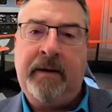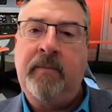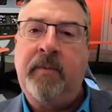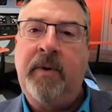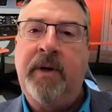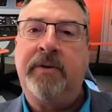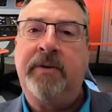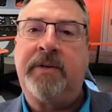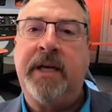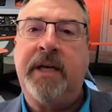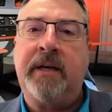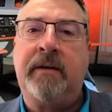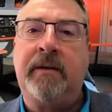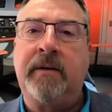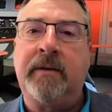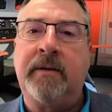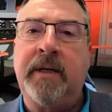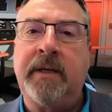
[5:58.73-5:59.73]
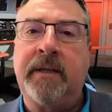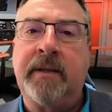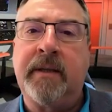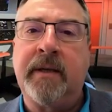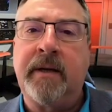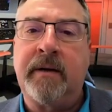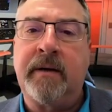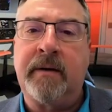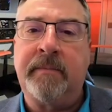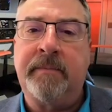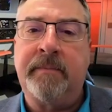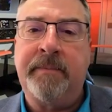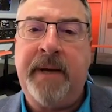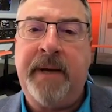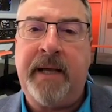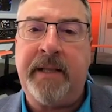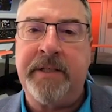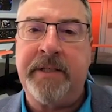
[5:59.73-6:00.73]
when you take a look at their
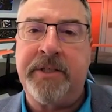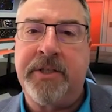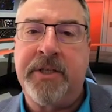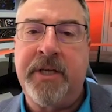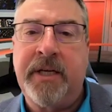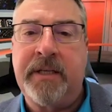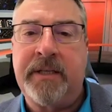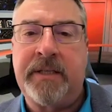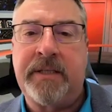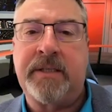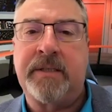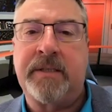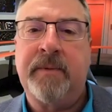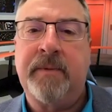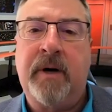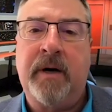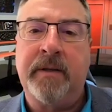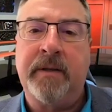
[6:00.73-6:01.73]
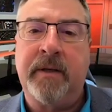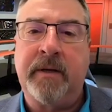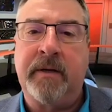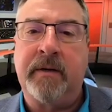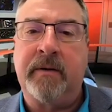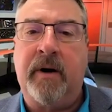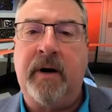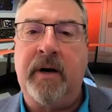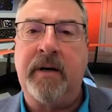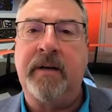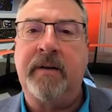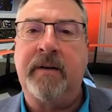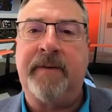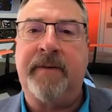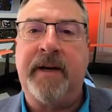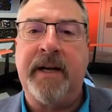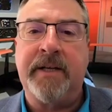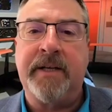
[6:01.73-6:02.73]
balance sheets on their audited
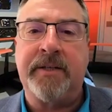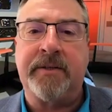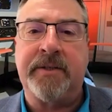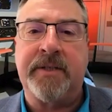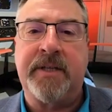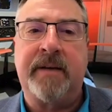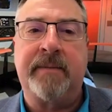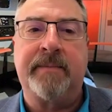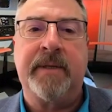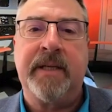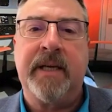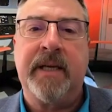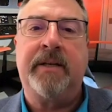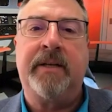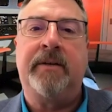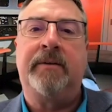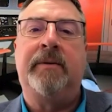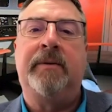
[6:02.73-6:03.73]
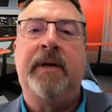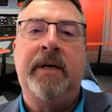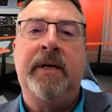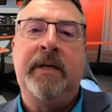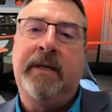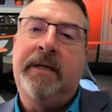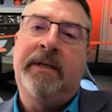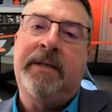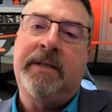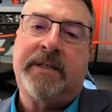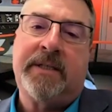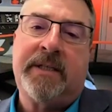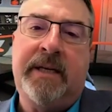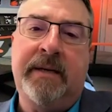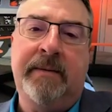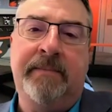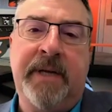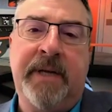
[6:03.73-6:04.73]
financial statement and you
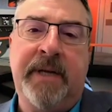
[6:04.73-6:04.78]
skim